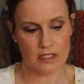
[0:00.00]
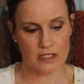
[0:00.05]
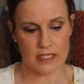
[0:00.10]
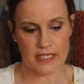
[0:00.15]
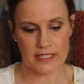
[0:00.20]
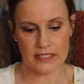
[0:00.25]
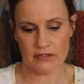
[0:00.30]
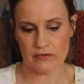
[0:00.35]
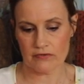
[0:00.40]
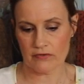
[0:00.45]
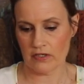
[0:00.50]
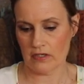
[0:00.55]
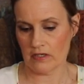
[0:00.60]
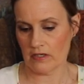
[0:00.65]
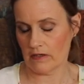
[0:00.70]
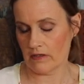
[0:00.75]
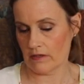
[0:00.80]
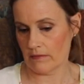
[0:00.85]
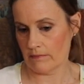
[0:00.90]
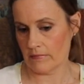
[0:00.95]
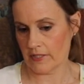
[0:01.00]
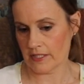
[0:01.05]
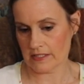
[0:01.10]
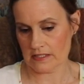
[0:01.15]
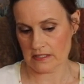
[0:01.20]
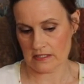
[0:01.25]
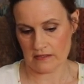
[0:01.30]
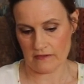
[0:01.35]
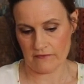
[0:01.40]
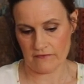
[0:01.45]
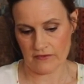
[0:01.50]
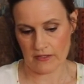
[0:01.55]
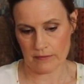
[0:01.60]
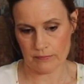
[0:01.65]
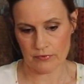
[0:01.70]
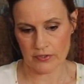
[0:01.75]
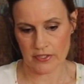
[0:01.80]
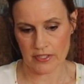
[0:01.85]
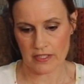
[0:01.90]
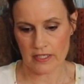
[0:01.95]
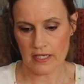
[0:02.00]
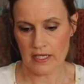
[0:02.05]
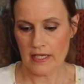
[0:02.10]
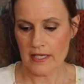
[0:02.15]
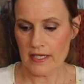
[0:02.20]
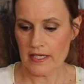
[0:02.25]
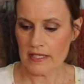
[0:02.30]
lycra mix fabric